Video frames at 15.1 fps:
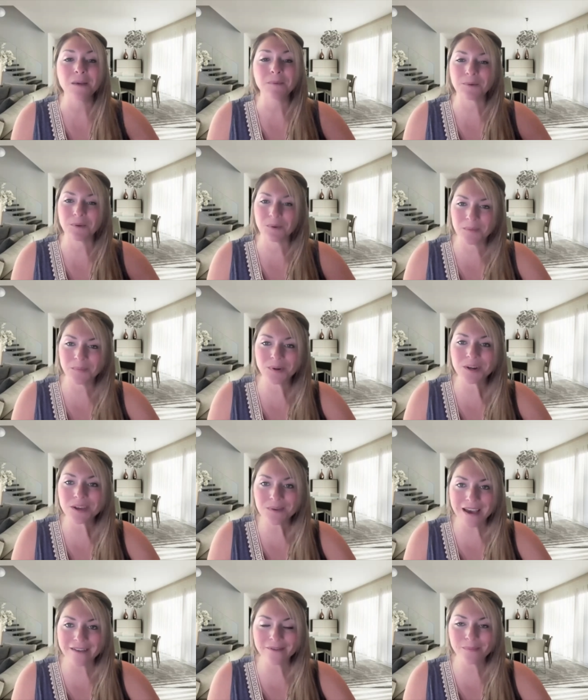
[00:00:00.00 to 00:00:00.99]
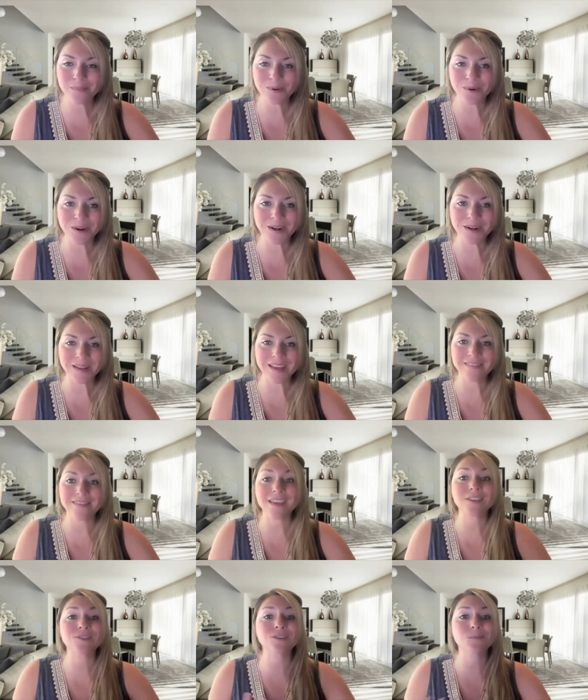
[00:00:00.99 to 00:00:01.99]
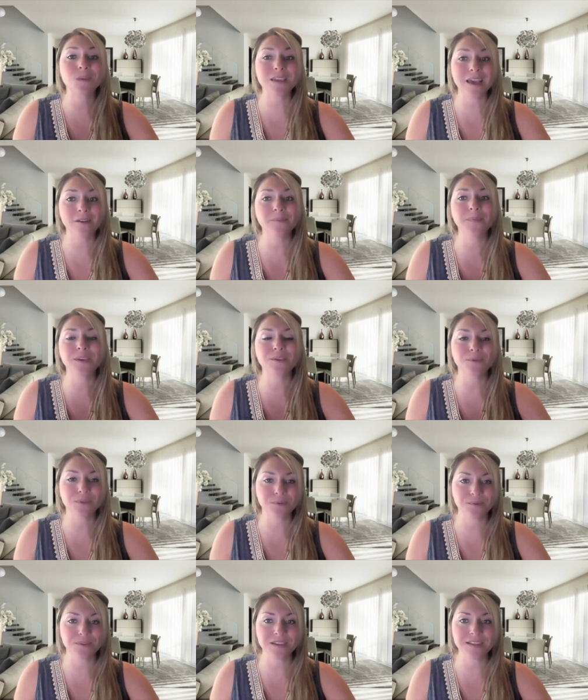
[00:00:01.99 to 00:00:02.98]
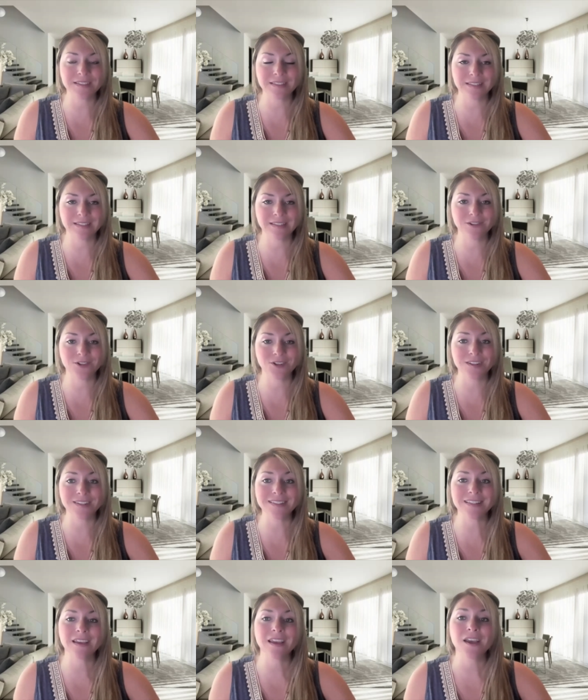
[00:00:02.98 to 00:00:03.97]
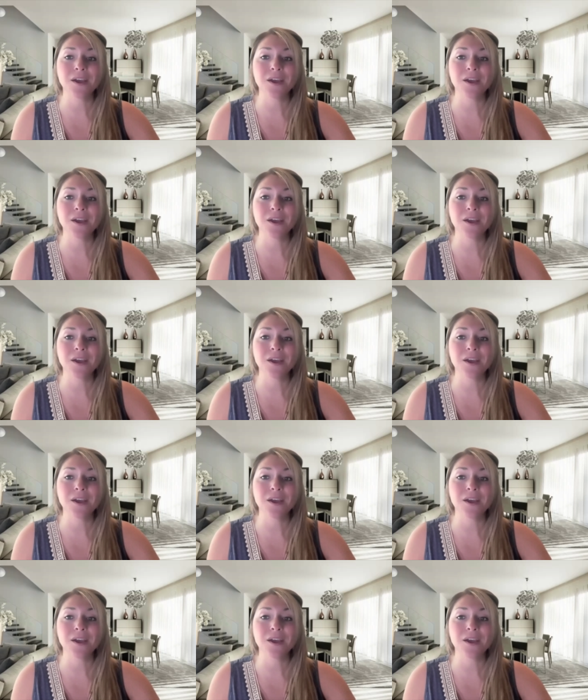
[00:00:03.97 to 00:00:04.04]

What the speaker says: But remember, you have a board, and they should be helping you through these decisions.